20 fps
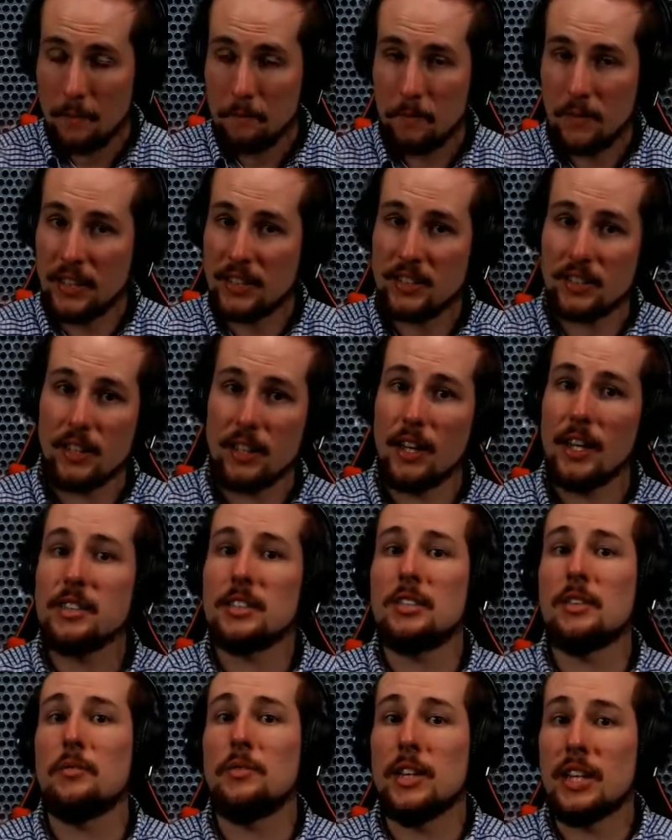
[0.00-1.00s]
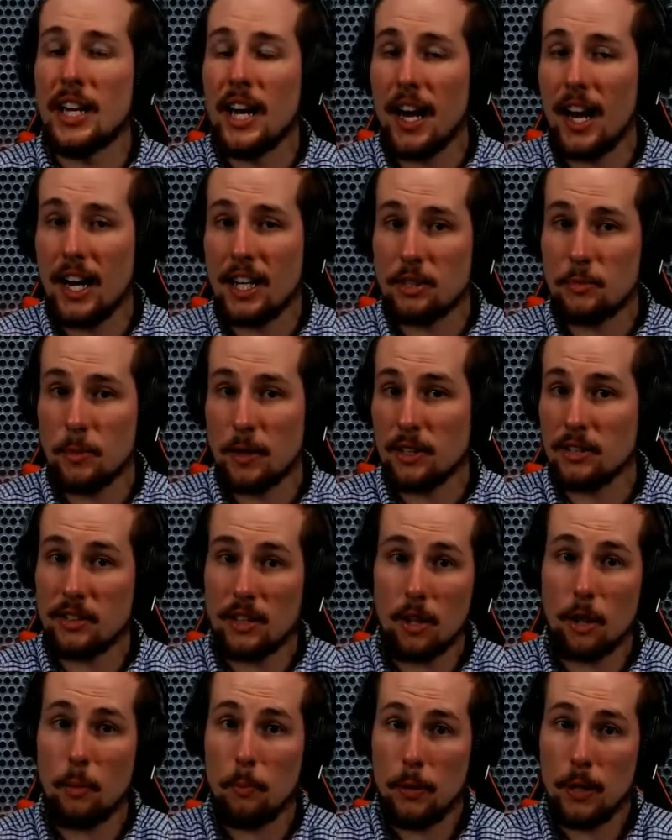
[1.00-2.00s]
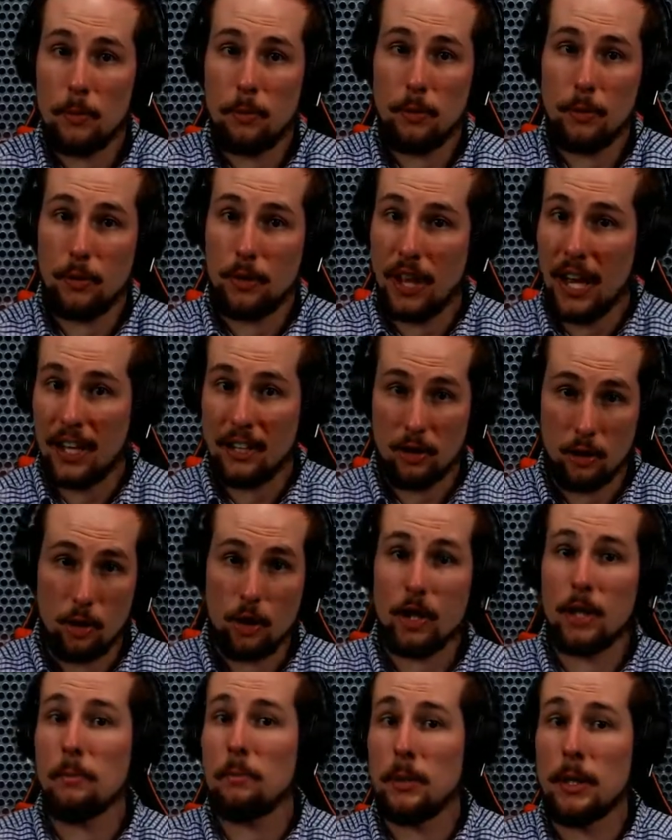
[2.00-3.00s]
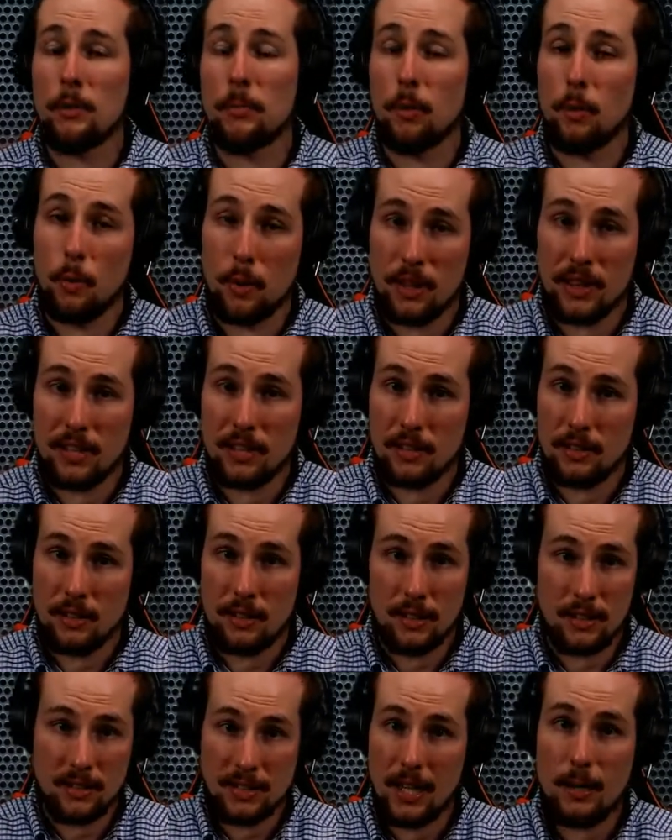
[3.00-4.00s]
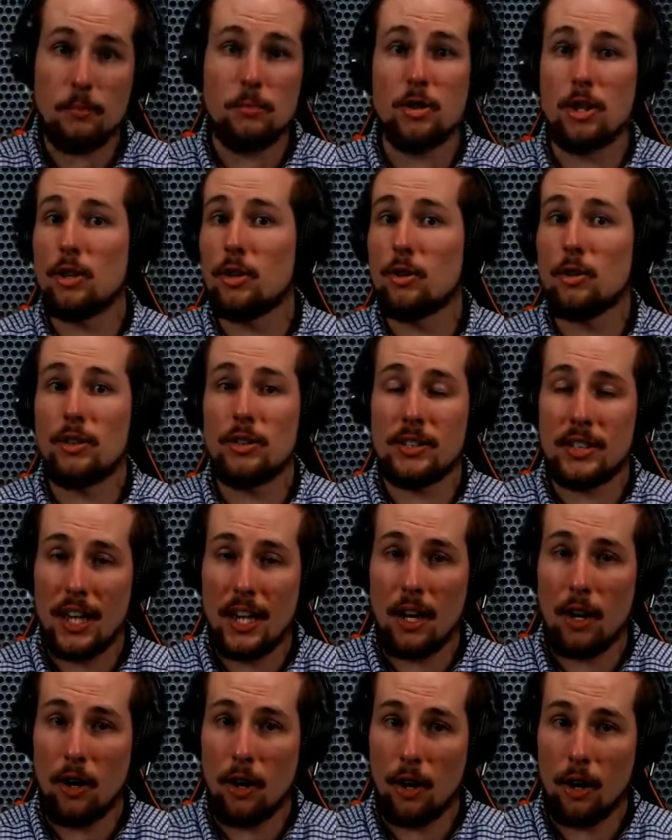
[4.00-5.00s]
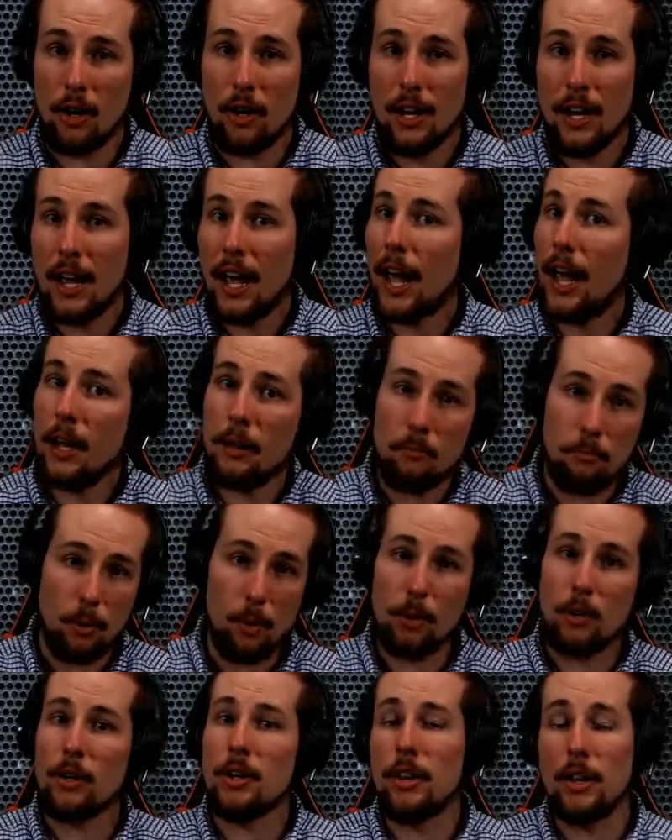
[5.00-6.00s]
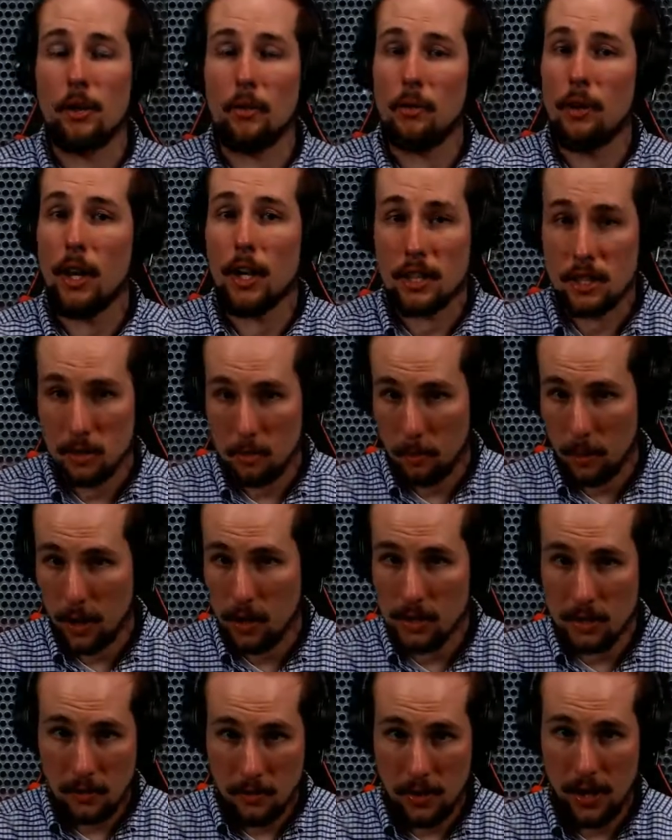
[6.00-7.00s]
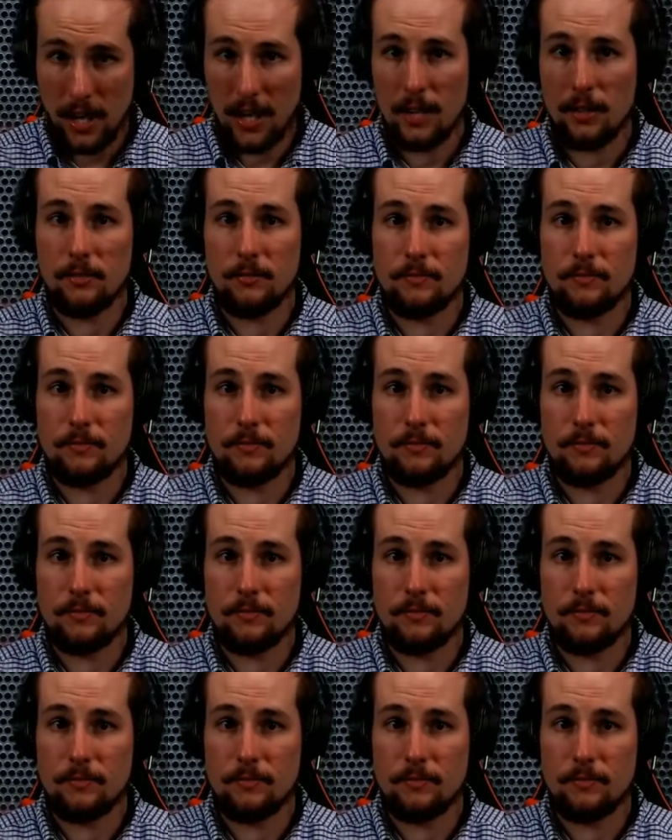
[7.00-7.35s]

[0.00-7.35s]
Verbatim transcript: It's the lust of the eyes because there are people that look at people with the, the same gender as they are and burn in their lust because of that.